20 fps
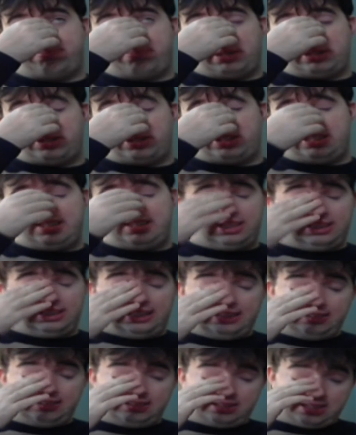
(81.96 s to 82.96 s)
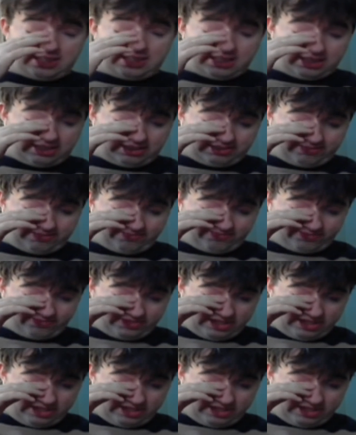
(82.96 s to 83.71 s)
but she's a little girl